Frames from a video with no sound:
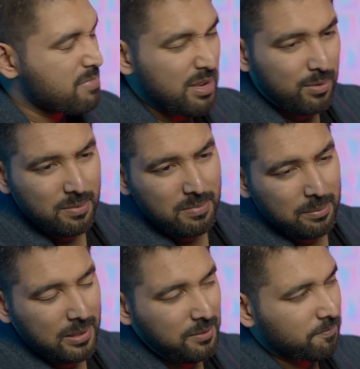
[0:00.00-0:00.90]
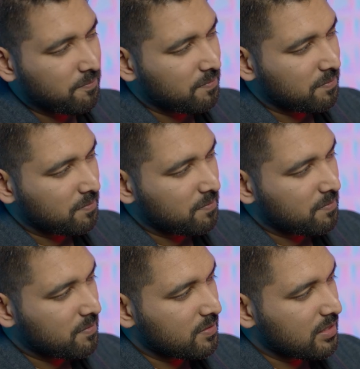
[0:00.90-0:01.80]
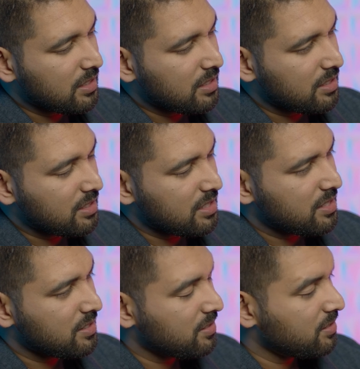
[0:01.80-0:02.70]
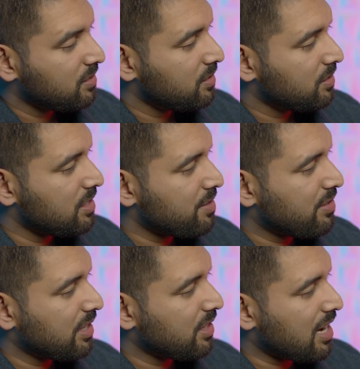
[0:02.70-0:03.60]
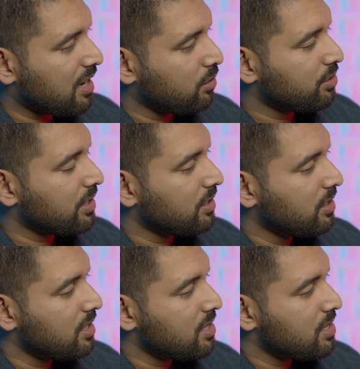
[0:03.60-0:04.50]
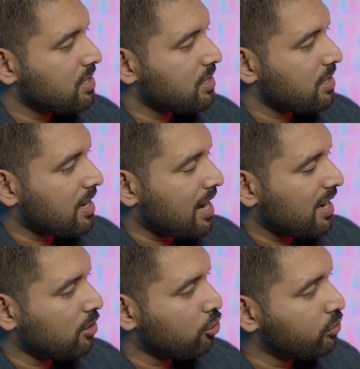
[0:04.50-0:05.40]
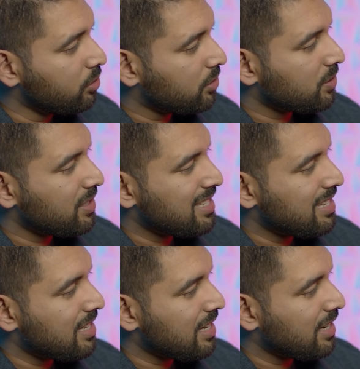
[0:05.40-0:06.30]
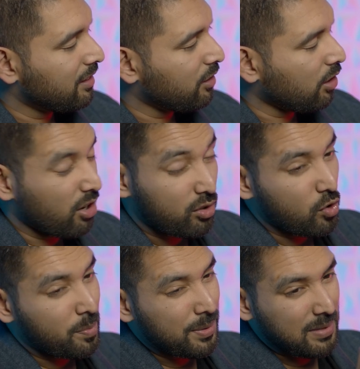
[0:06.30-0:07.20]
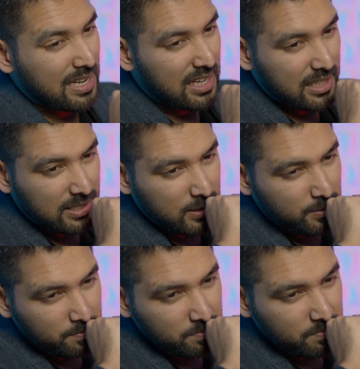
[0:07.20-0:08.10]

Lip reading: be with Mama, and they were in the house, and I looked, and the Lord opened my eyes,